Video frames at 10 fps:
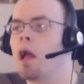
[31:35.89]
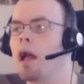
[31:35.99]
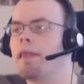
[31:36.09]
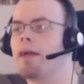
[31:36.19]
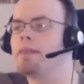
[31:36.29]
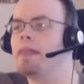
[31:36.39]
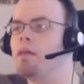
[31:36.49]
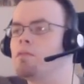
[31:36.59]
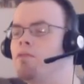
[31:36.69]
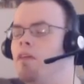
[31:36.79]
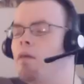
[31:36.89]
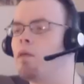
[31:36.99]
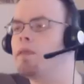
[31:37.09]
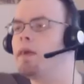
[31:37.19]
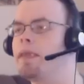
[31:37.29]
I thought that it was very
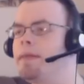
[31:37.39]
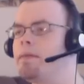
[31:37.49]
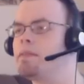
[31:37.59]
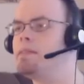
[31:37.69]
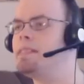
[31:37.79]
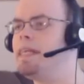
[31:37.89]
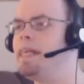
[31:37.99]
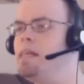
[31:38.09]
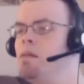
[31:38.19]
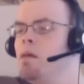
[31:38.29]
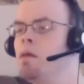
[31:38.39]
well done. You could see